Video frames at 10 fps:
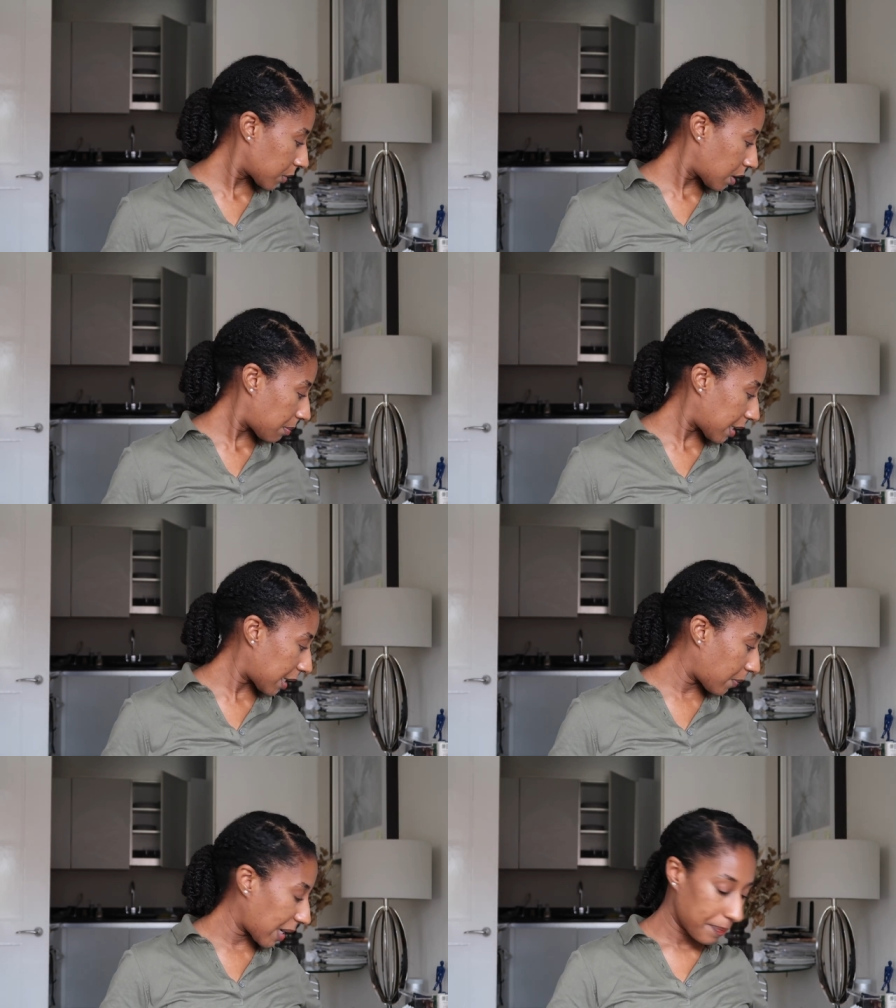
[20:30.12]
But
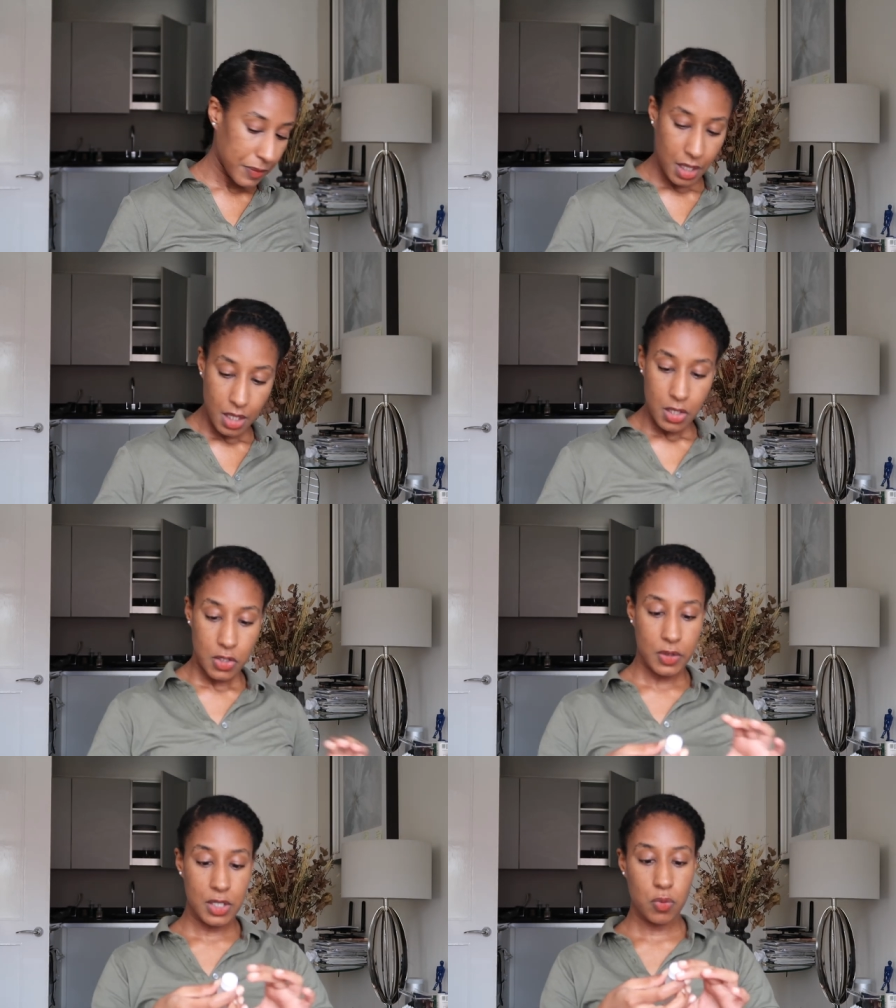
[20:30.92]
anyway,
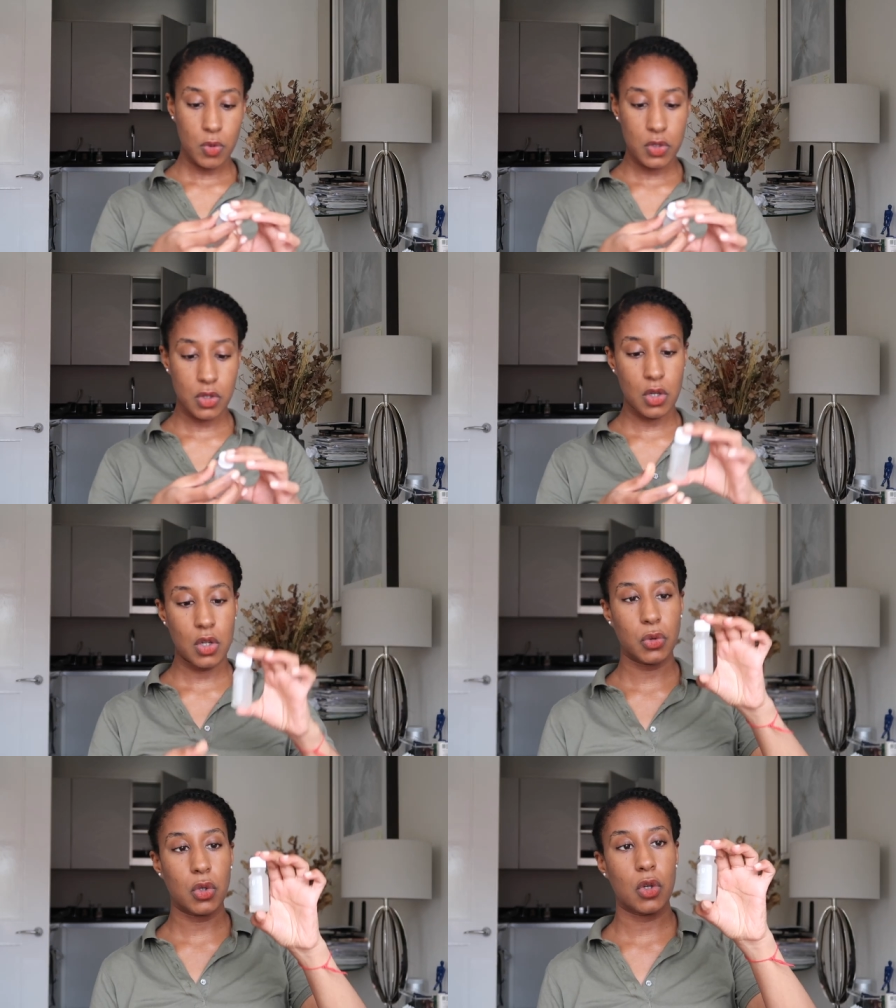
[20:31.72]
so this was
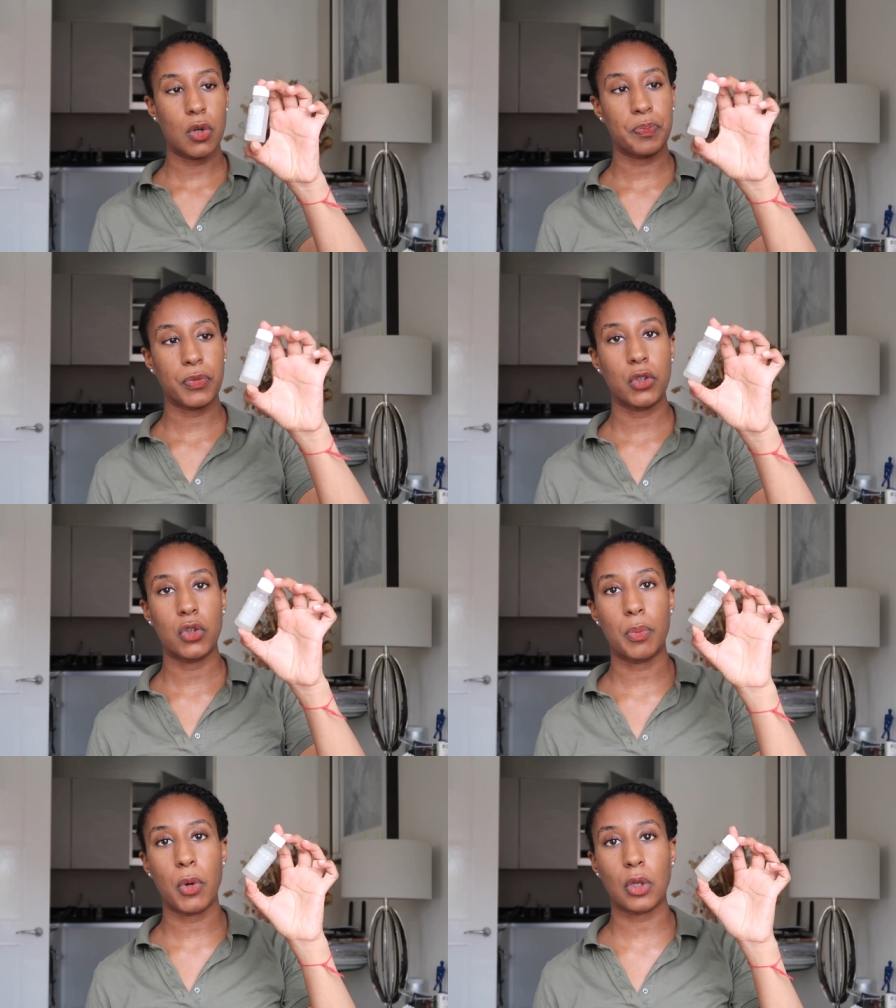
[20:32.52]

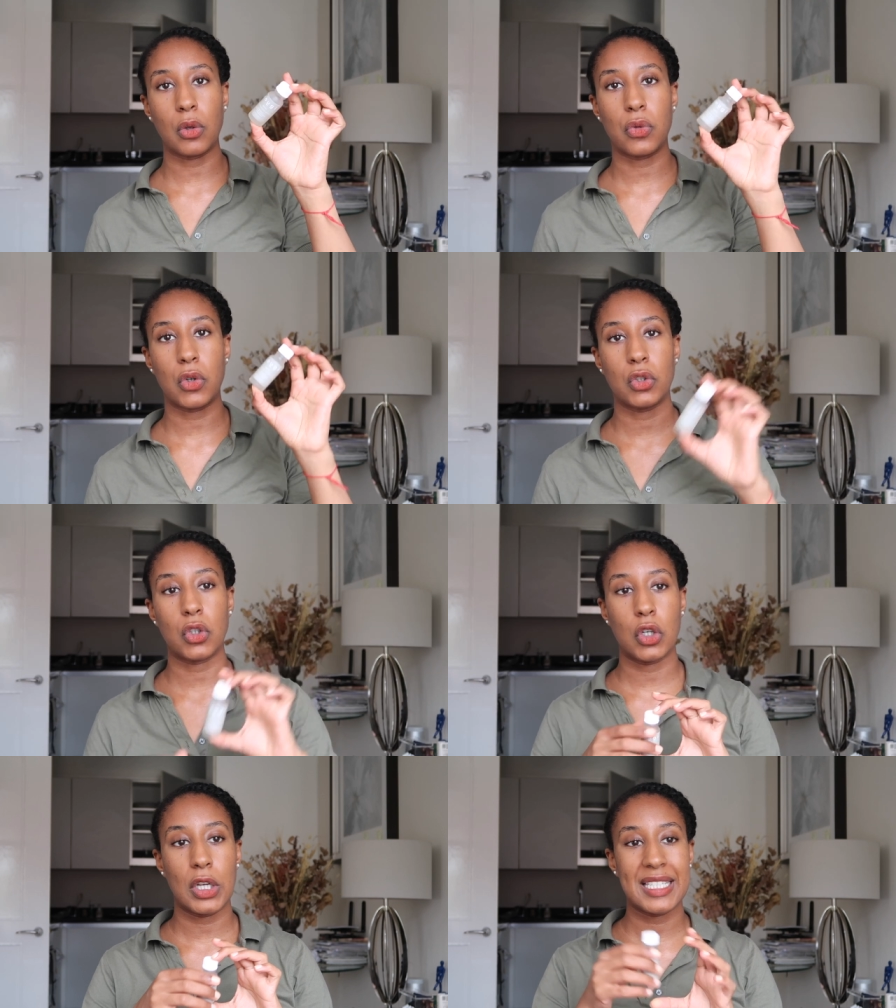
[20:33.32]
the bottle for
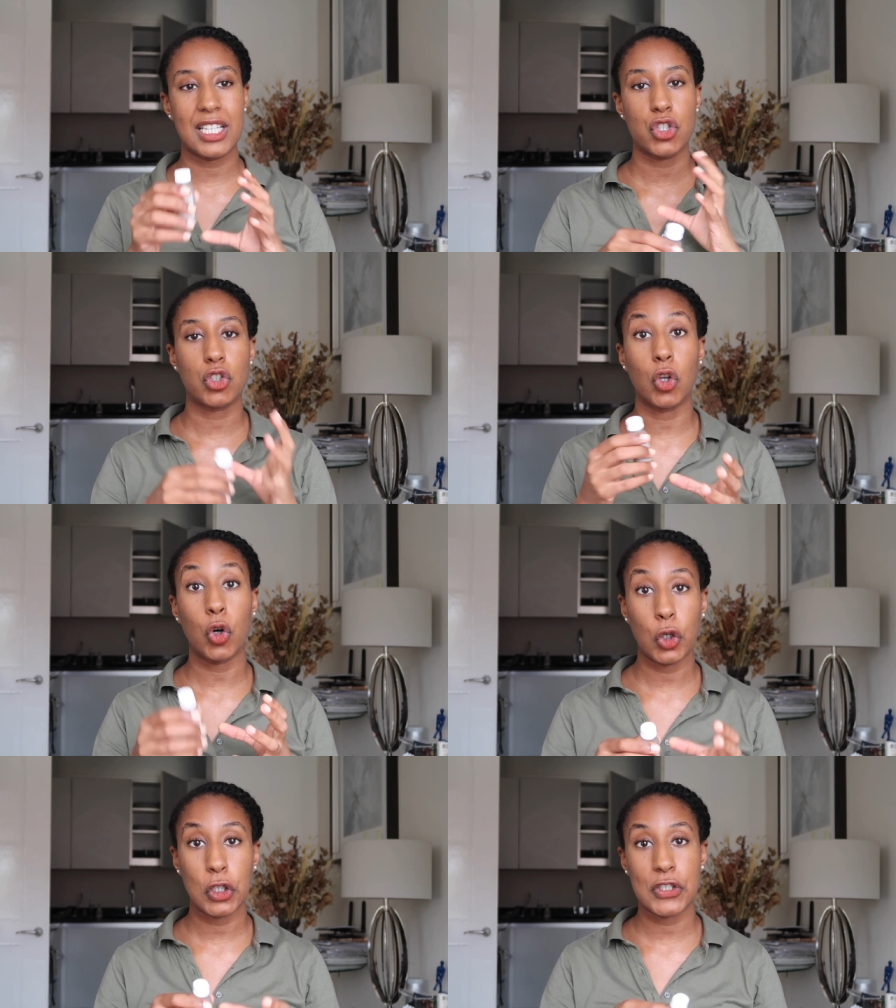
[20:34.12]
the essential
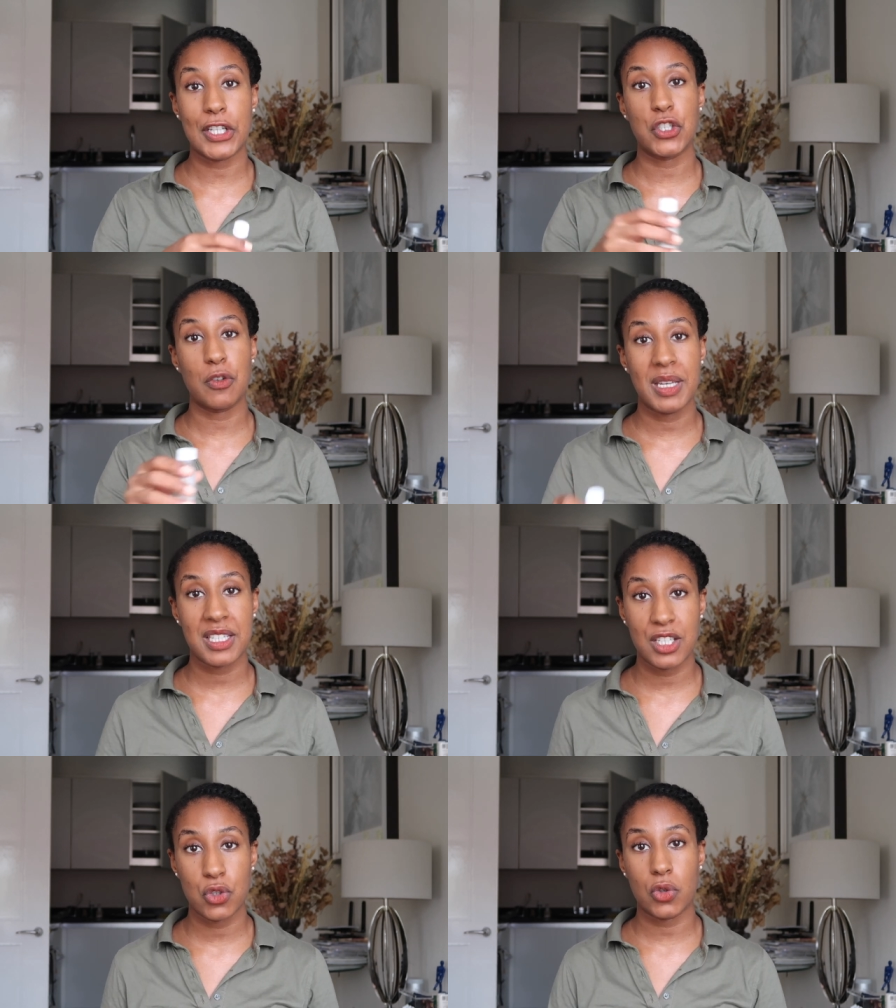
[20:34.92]
oils that you
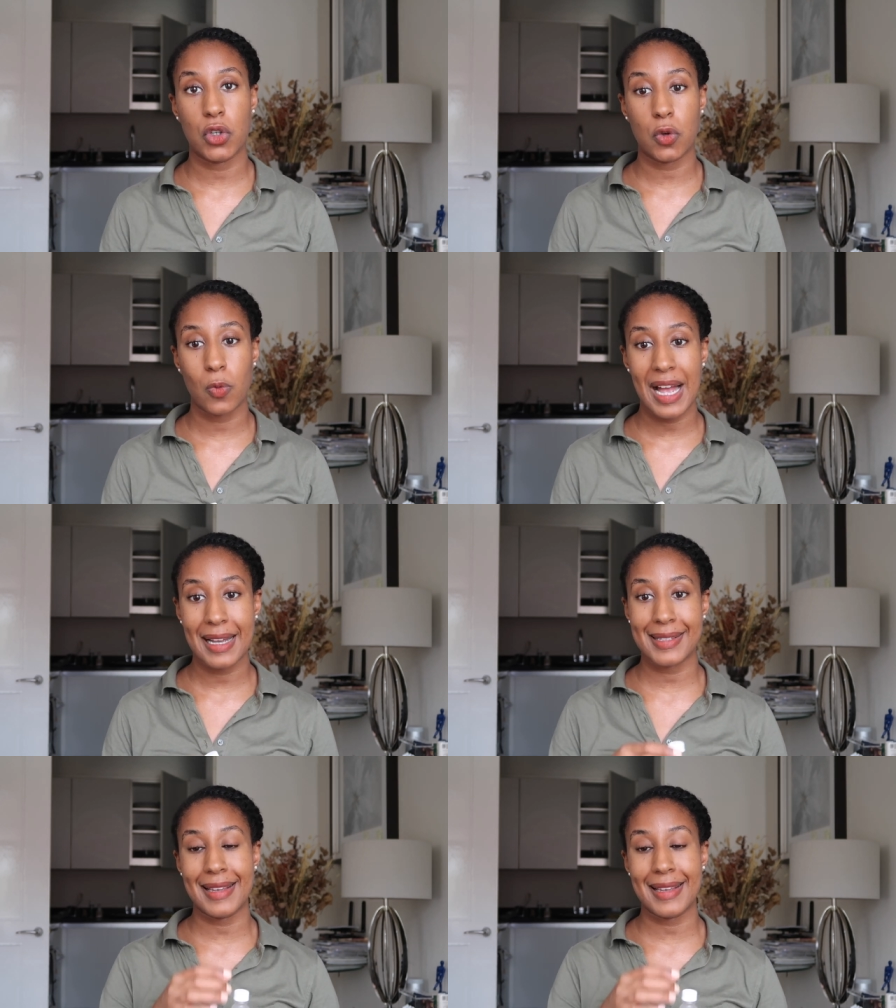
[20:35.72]
mix into your wax.